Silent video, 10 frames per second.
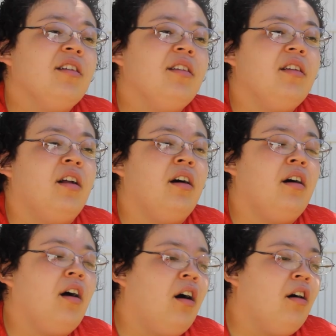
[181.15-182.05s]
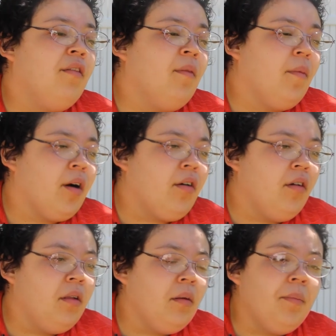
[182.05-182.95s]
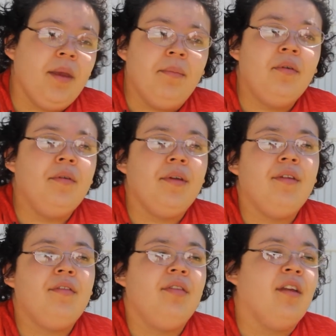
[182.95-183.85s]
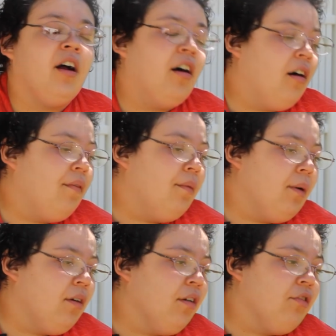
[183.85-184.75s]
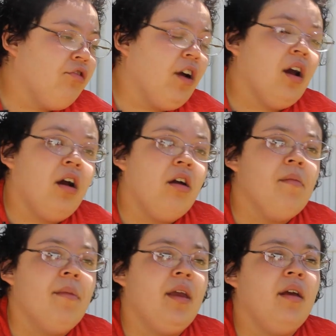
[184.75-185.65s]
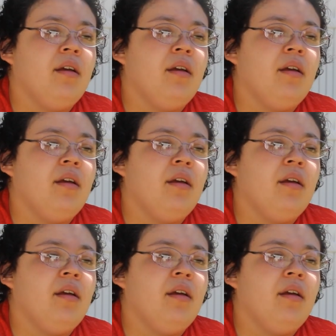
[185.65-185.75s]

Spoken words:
Not all of them are going to be bullies. Not all of them are going to try to hurt me.